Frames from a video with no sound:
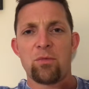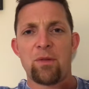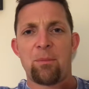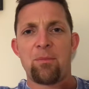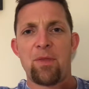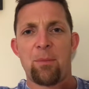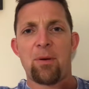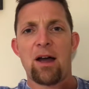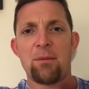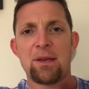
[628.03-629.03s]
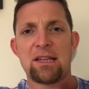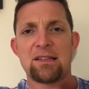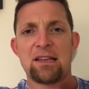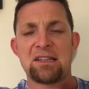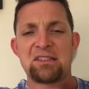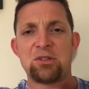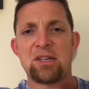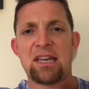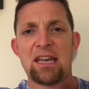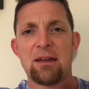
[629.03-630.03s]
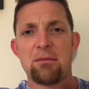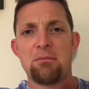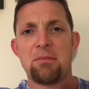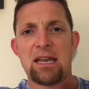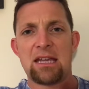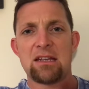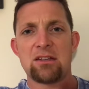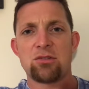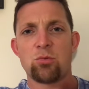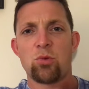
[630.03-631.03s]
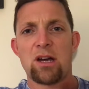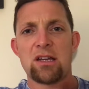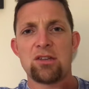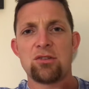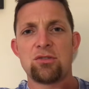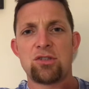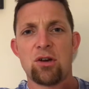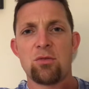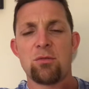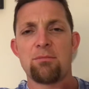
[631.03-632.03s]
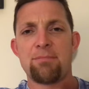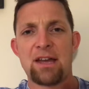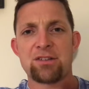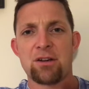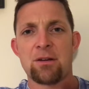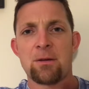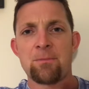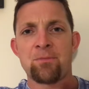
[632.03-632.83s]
the problem is you can't manage what you don't measure.